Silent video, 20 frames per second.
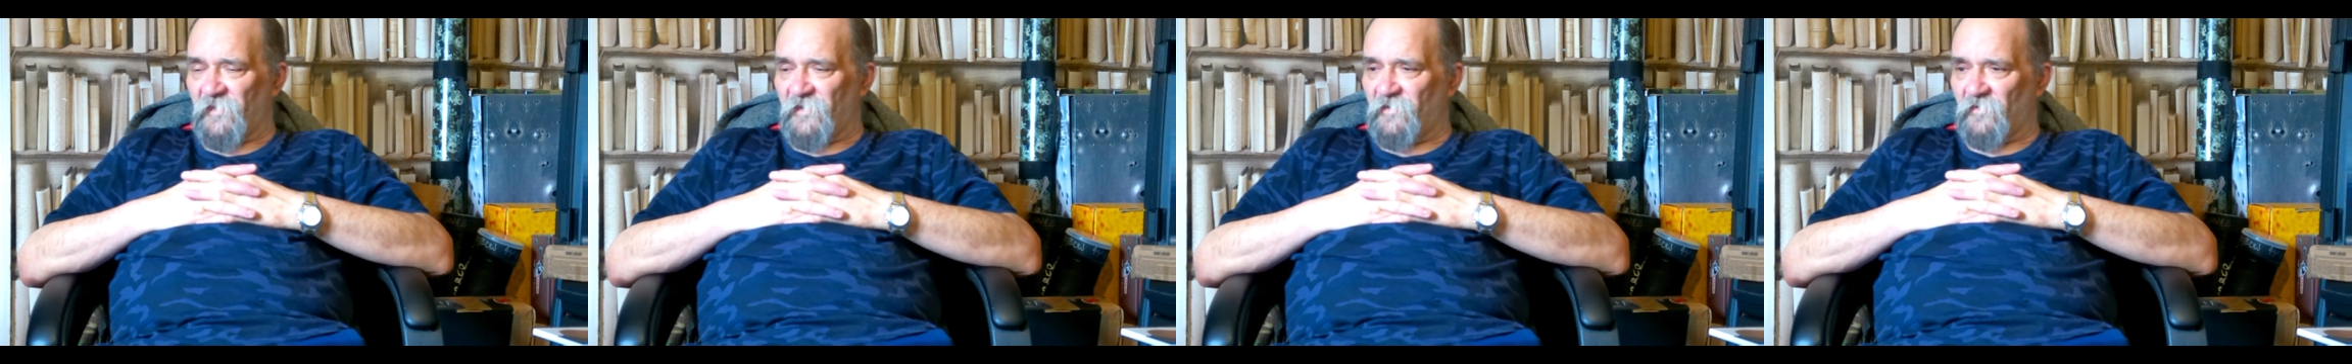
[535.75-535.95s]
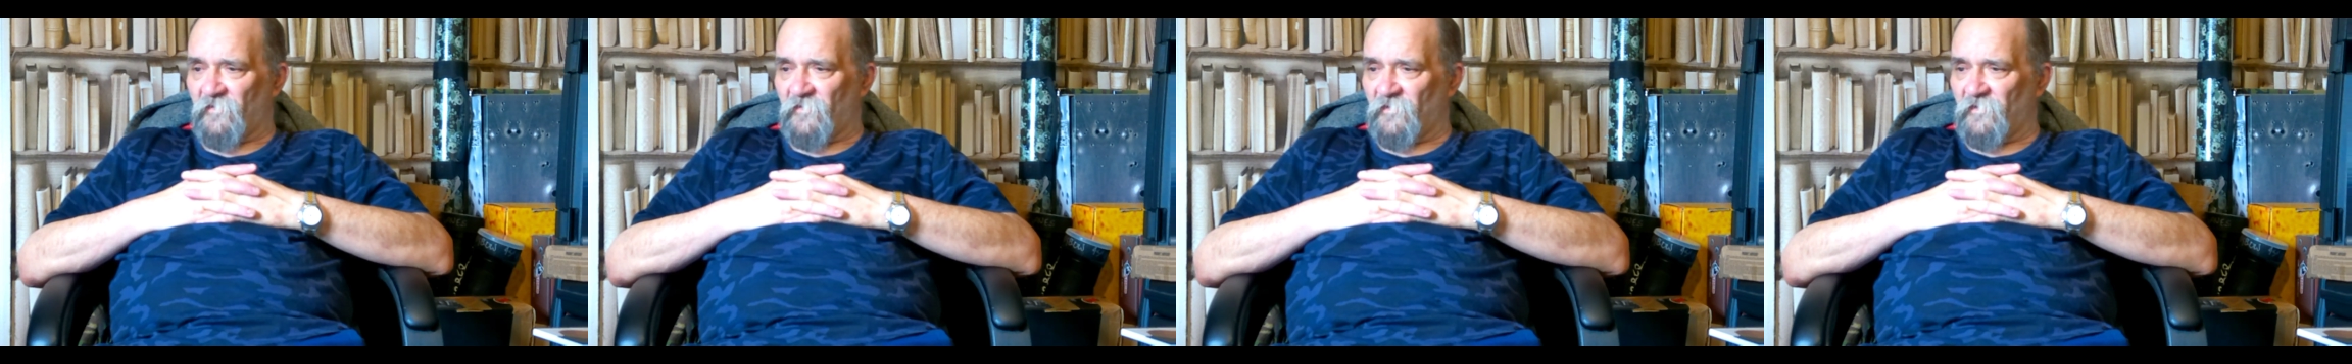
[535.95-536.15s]

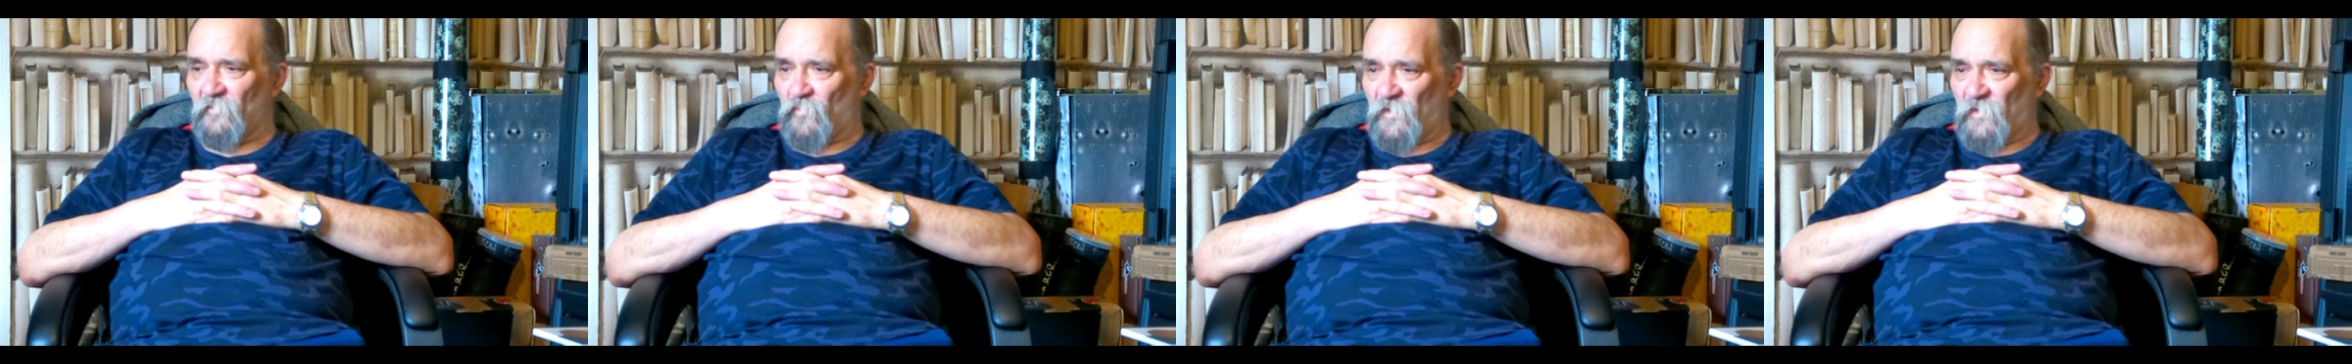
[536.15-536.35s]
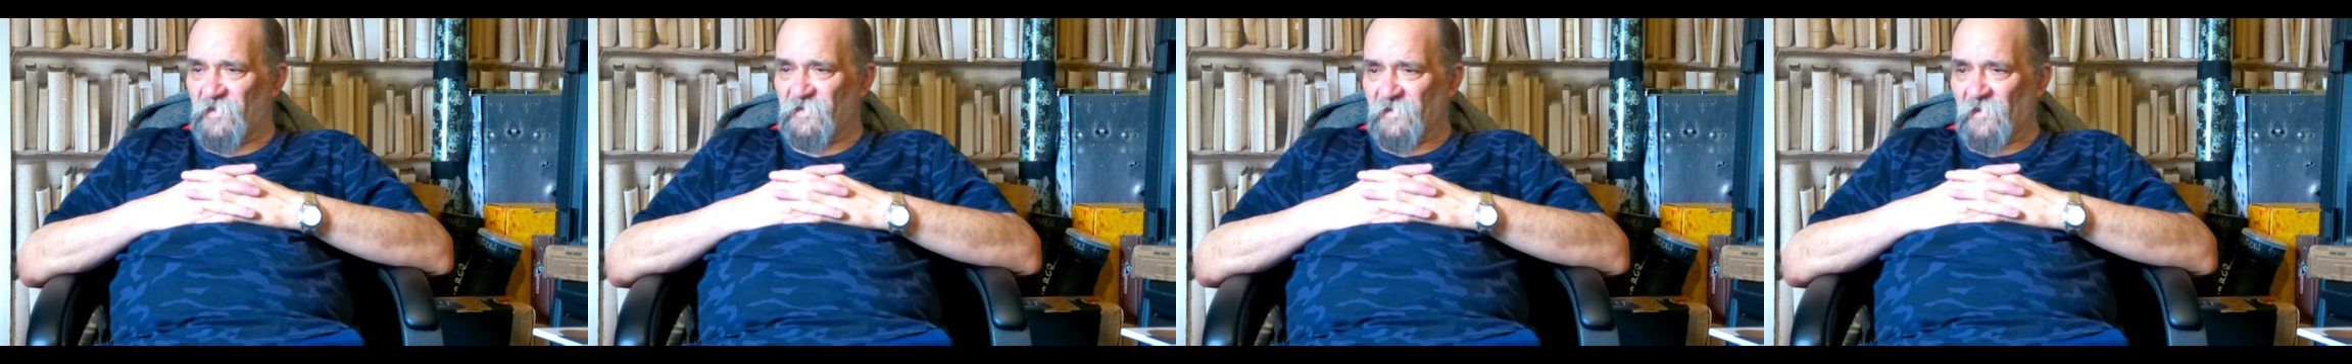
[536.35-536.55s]
they're not going
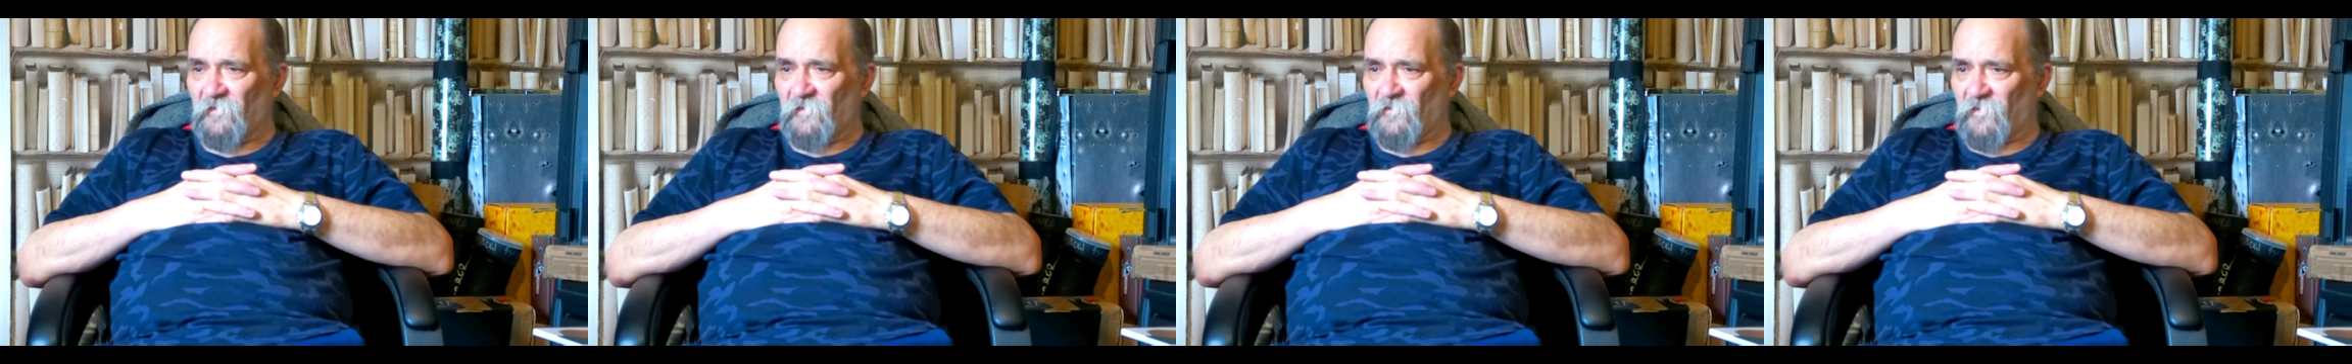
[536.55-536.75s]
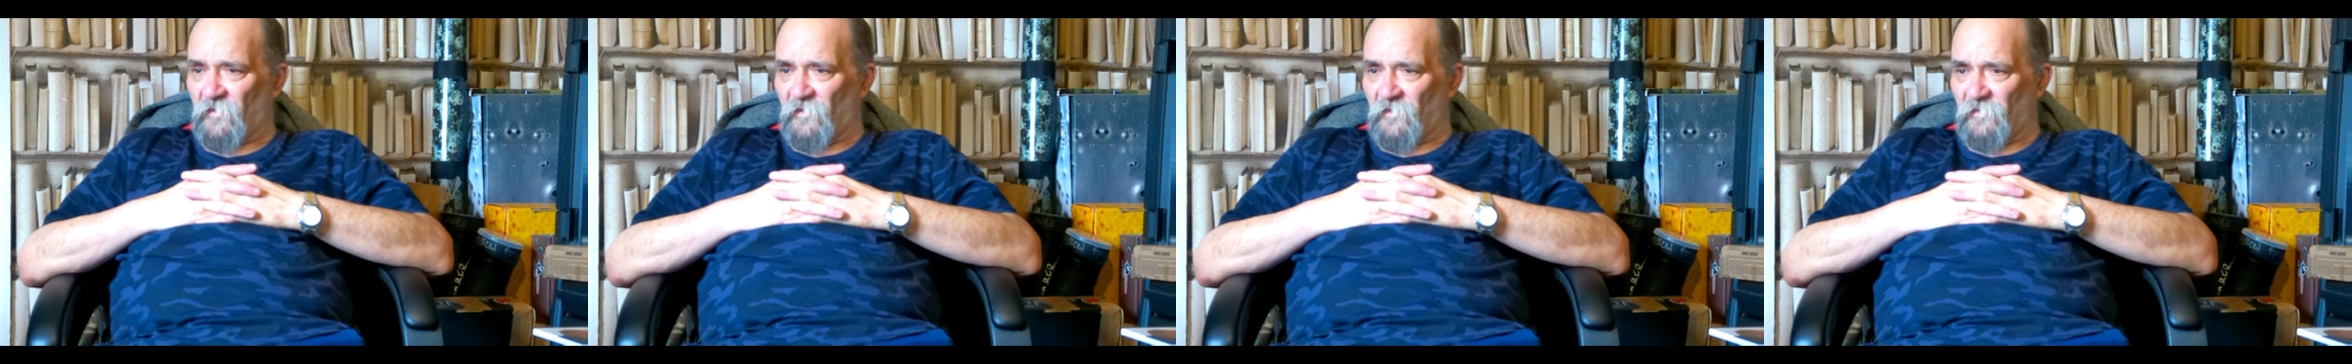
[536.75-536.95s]
to waste
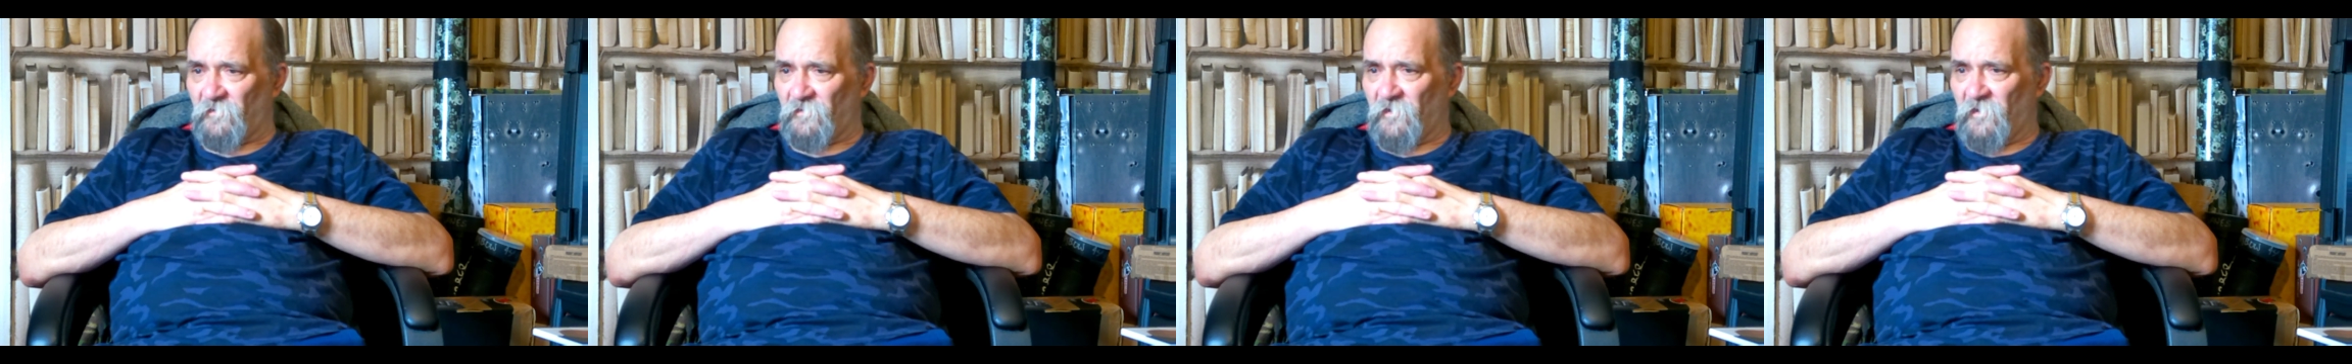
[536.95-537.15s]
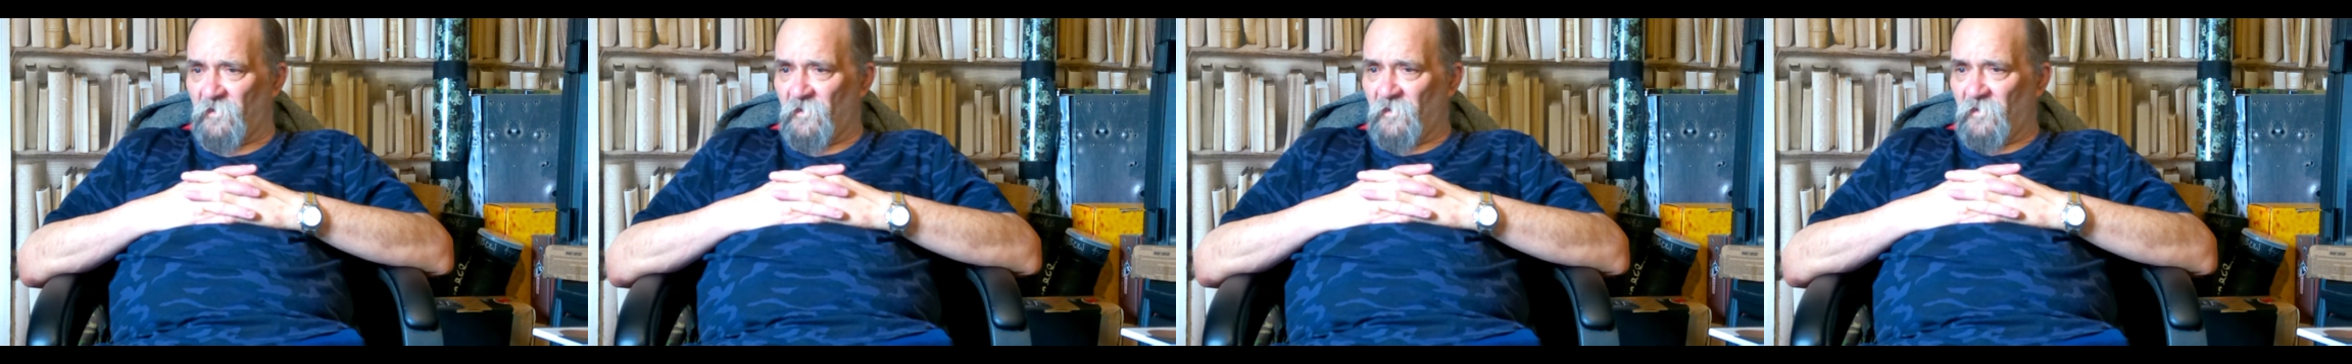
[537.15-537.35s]
alcohol